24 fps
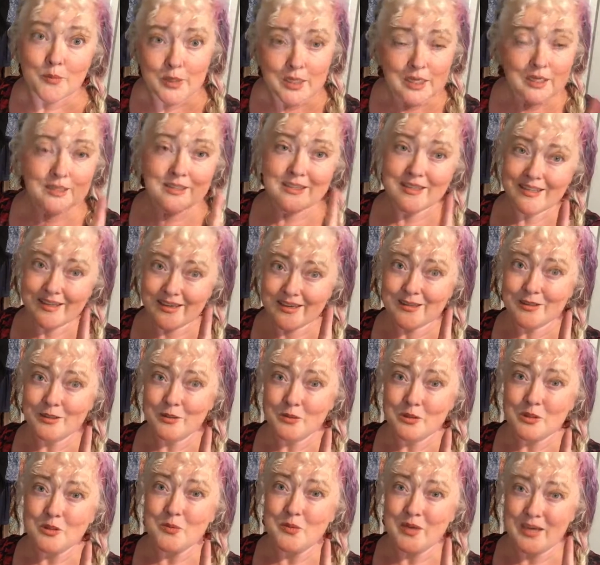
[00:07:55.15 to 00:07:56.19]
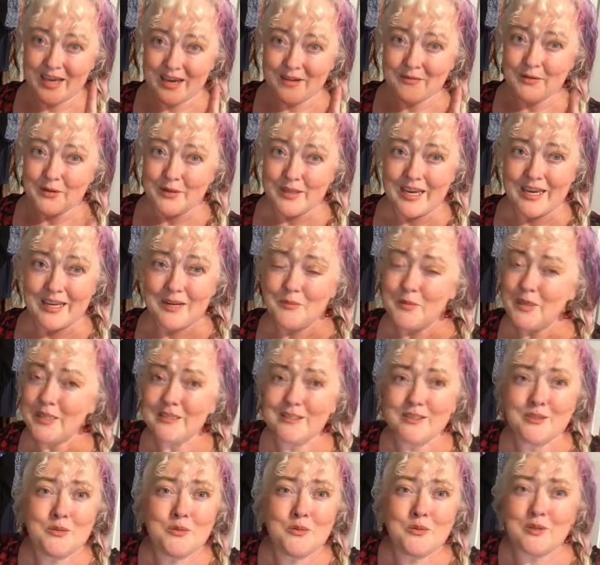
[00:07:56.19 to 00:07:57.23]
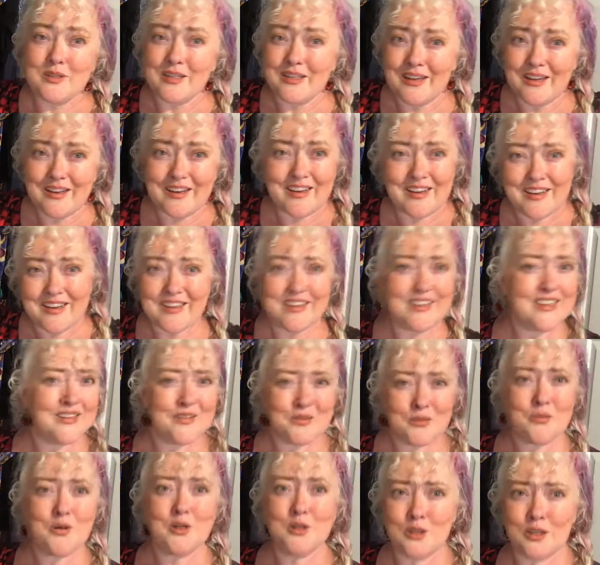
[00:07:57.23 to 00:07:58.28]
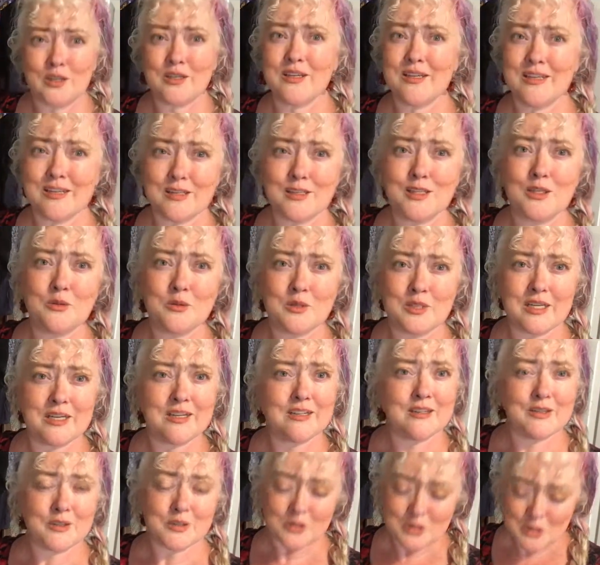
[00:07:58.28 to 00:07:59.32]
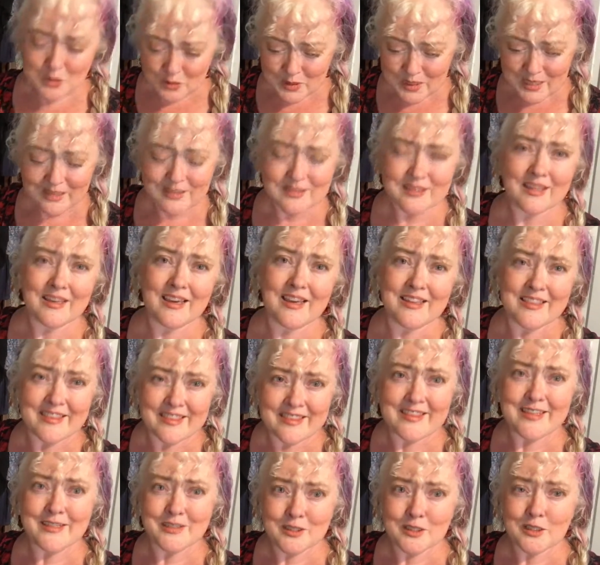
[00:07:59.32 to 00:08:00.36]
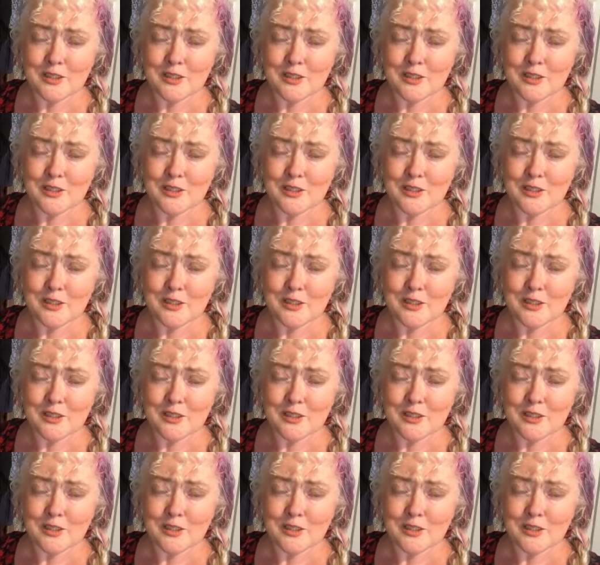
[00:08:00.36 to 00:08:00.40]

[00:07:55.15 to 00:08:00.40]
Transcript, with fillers: But he didn't get close to me after that. I'm like, dude, we're looking at clothes here. There's no need to get this